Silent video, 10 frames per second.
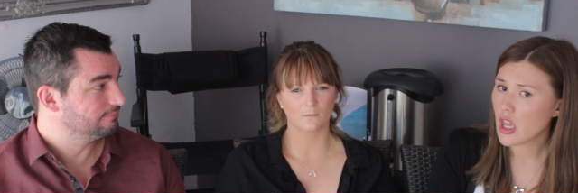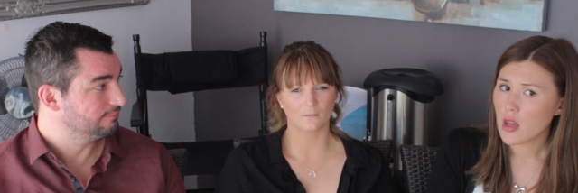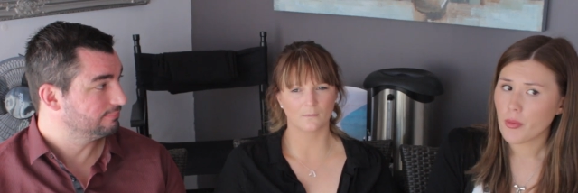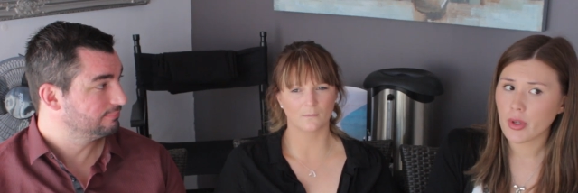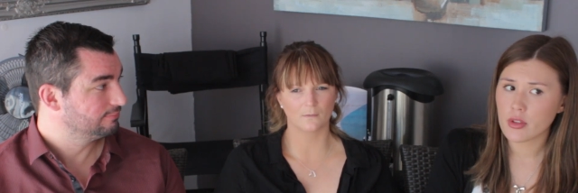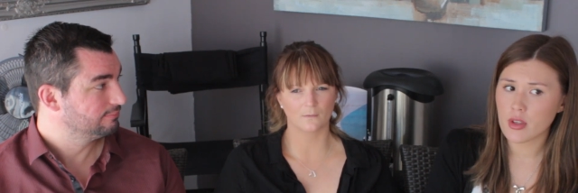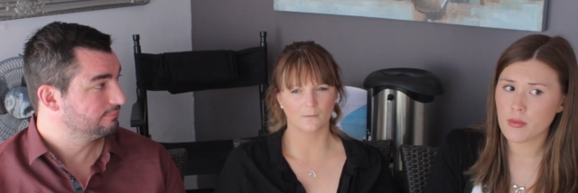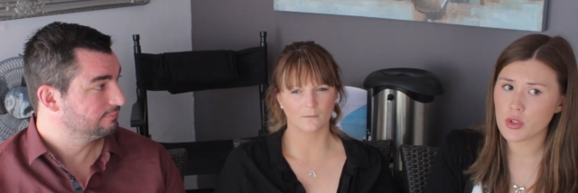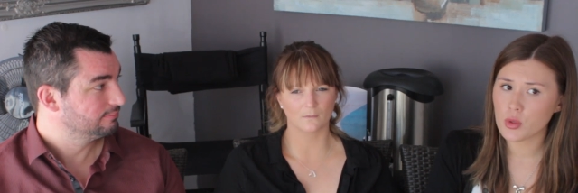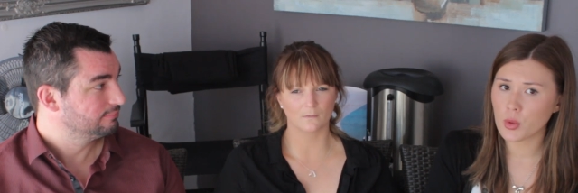Speaker 1: mm-hmm. because
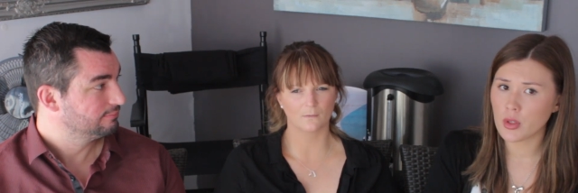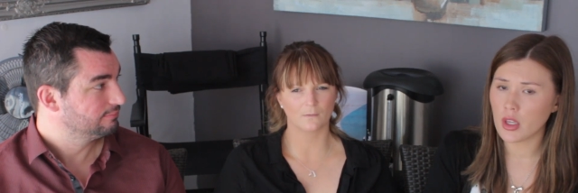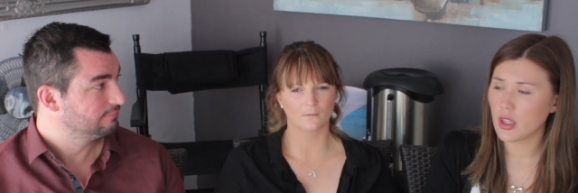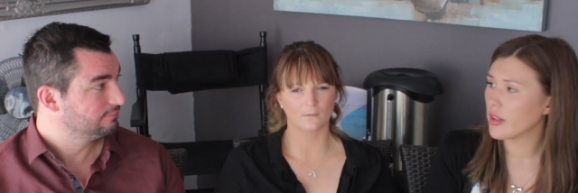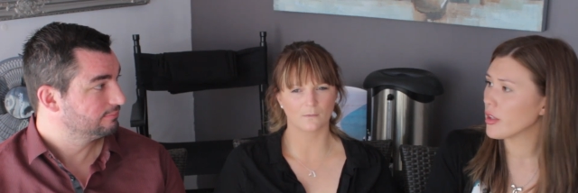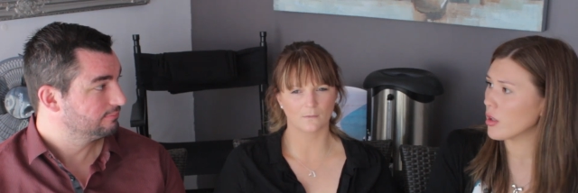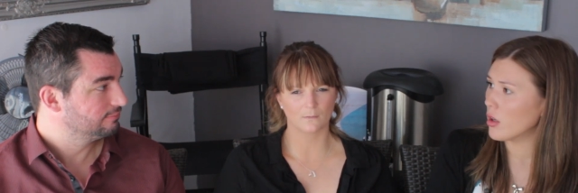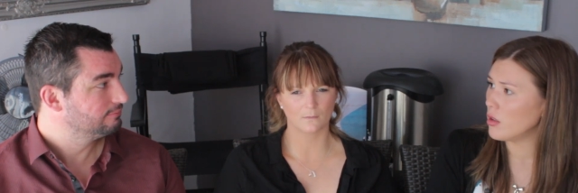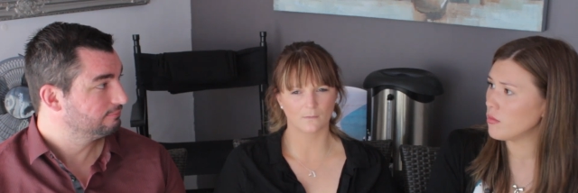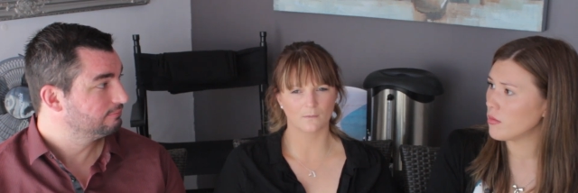I'm sure that, you
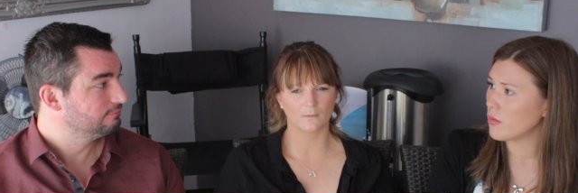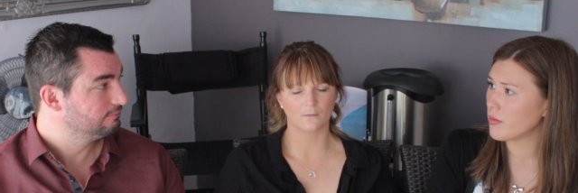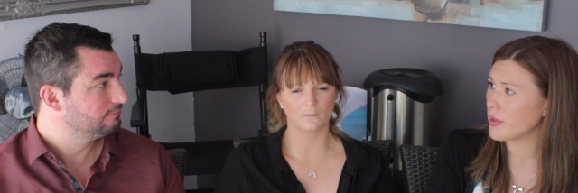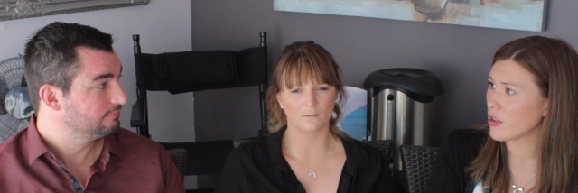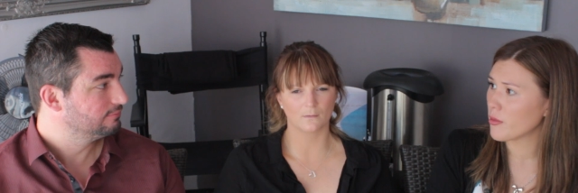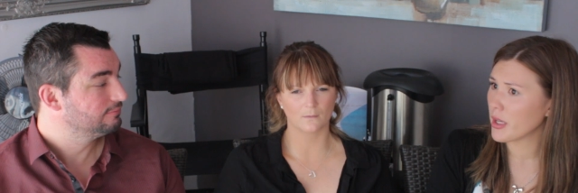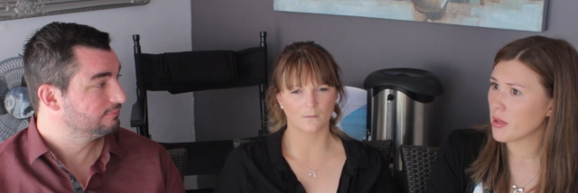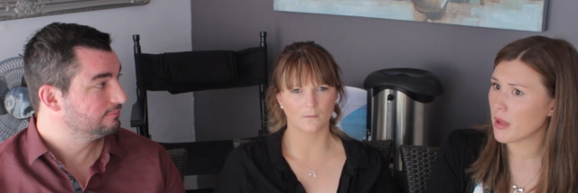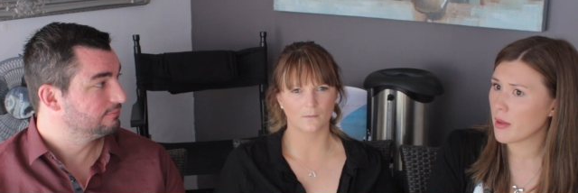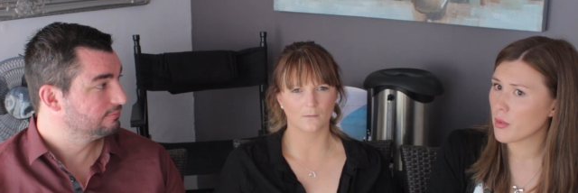know, there have
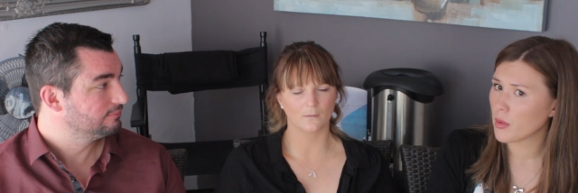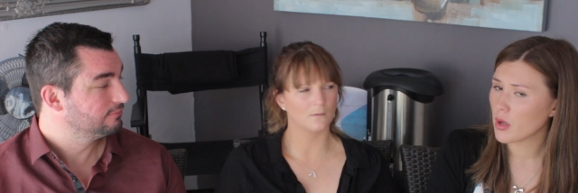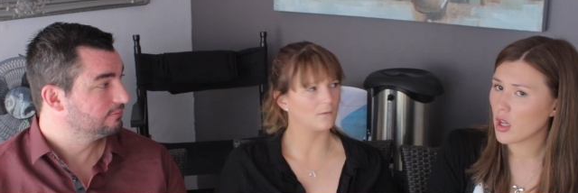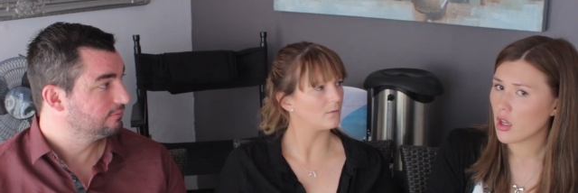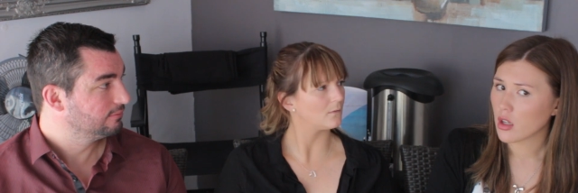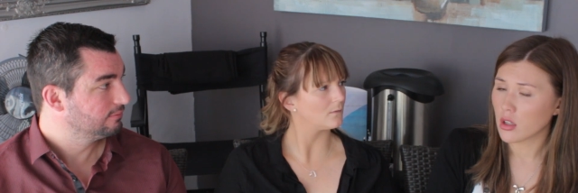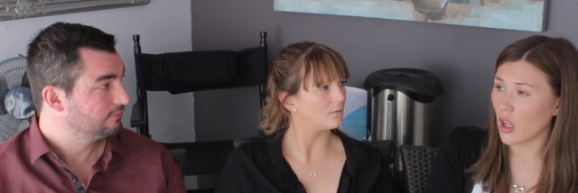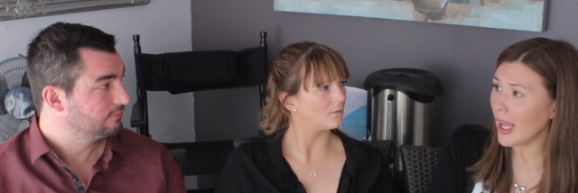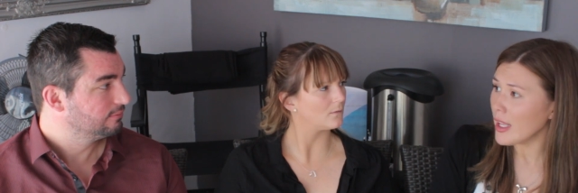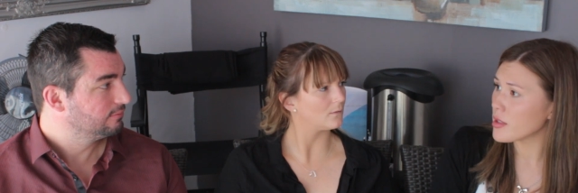been people,
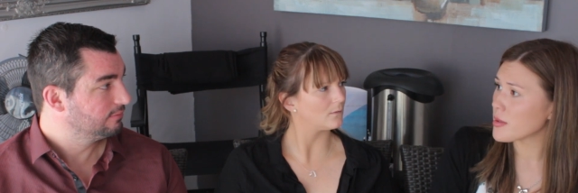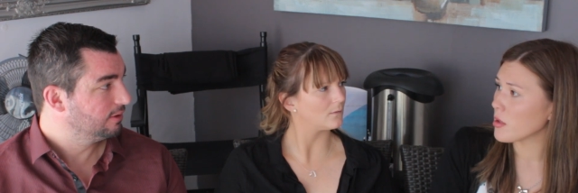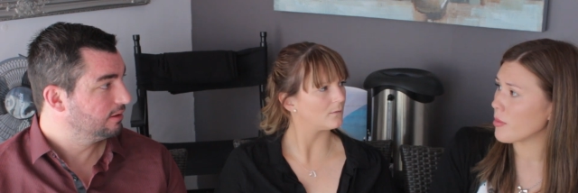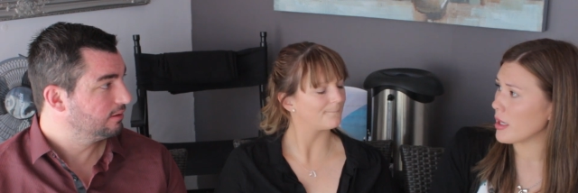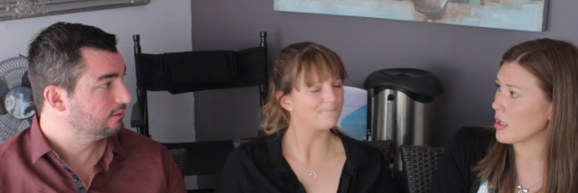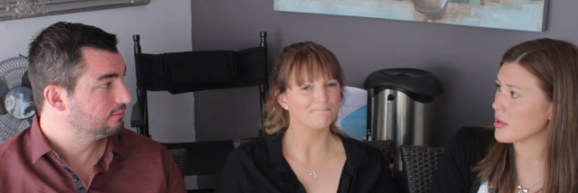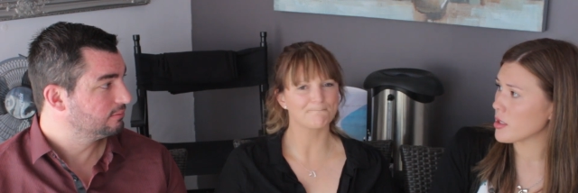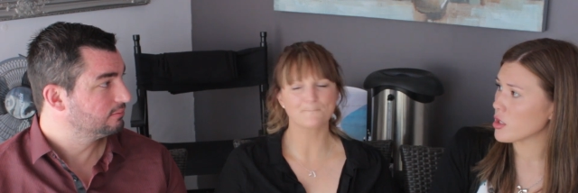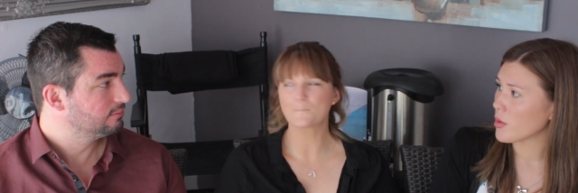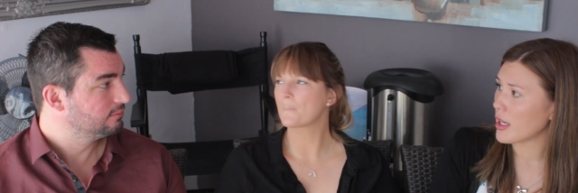clients who have been in
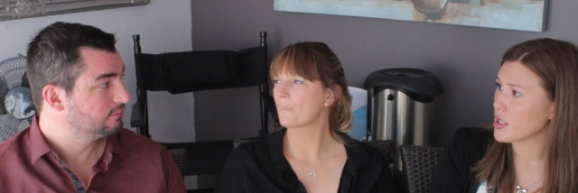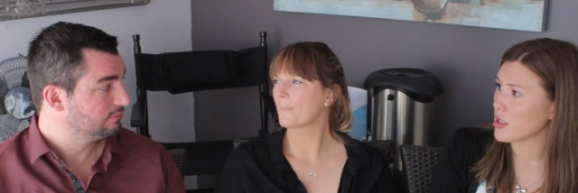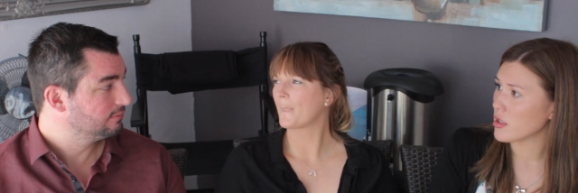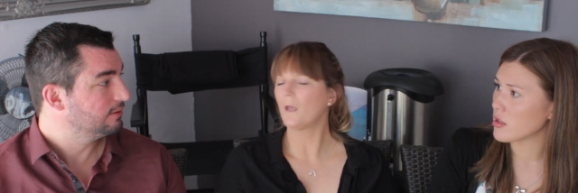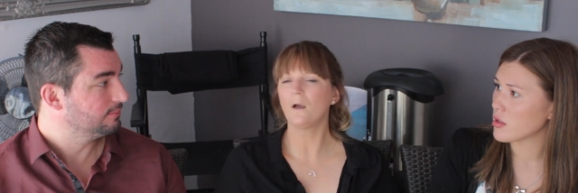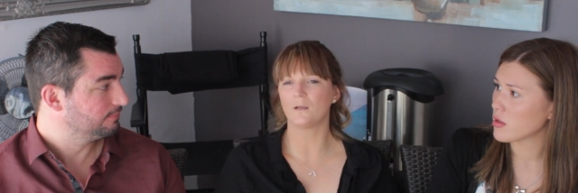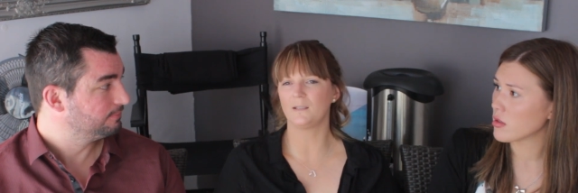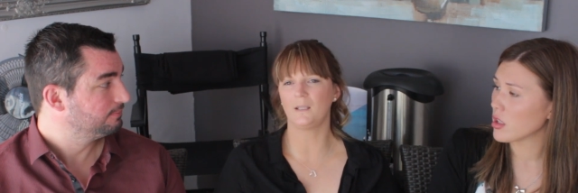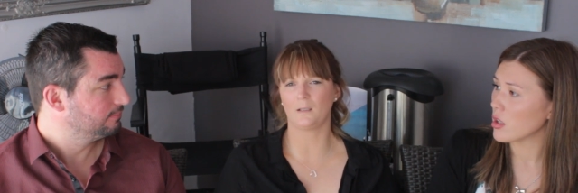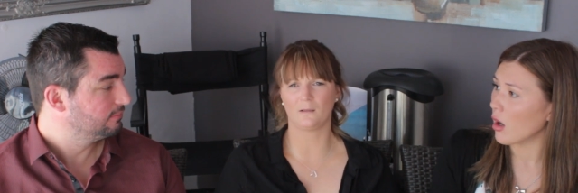situations, yes. oh, yeah.
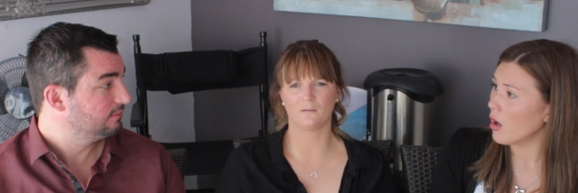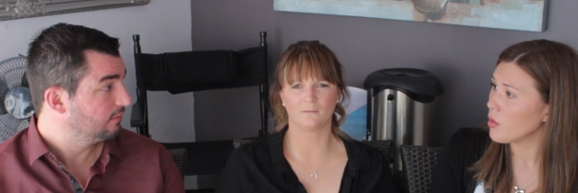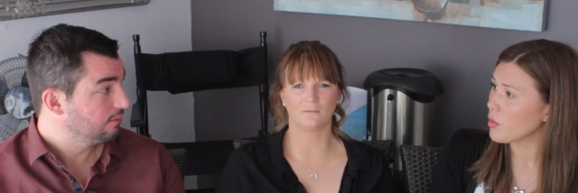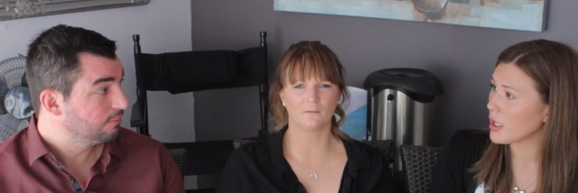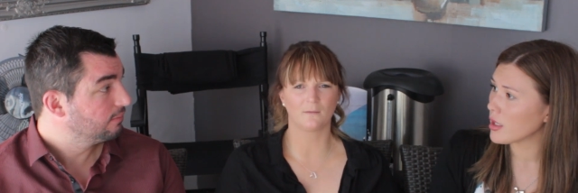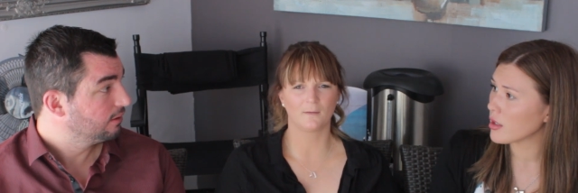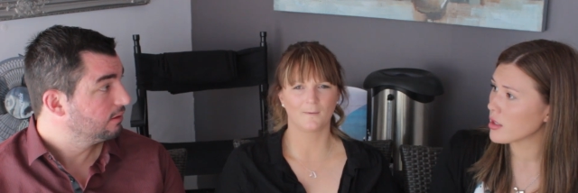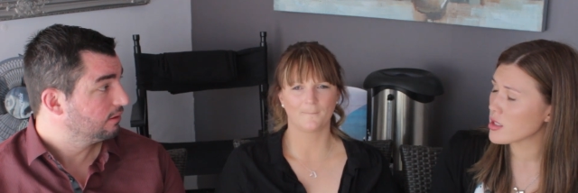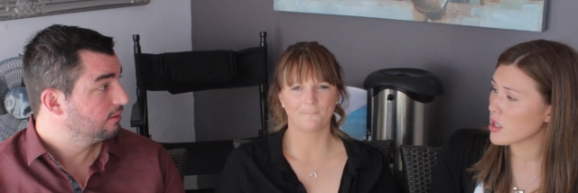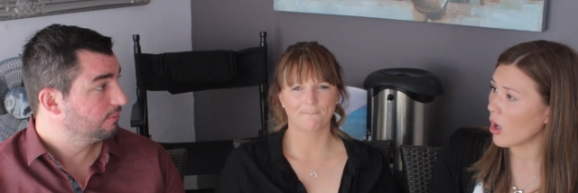you know, where
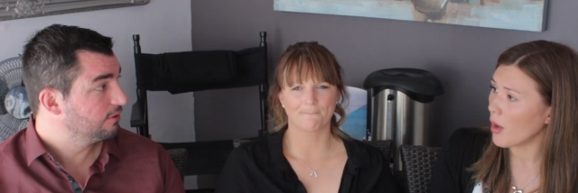it's the